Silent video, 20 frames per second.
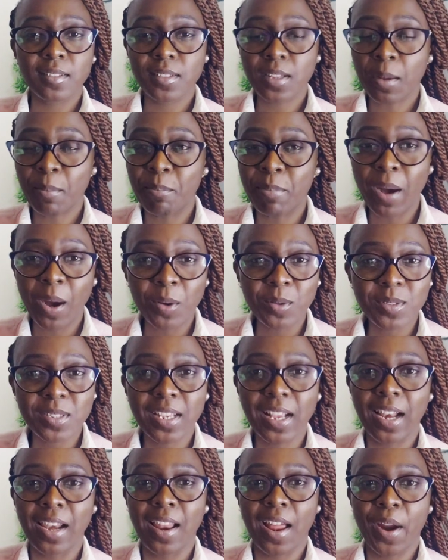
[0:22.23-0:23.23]
about
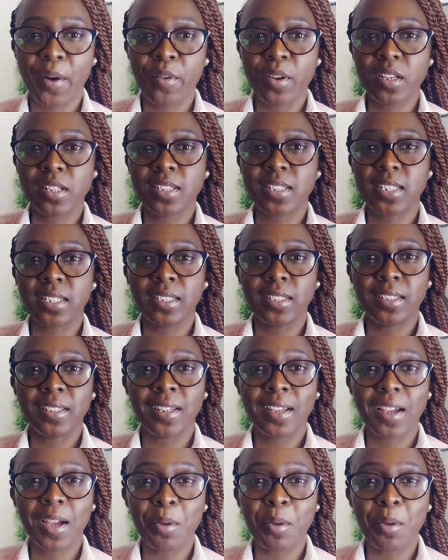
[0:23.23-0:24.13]
clarity,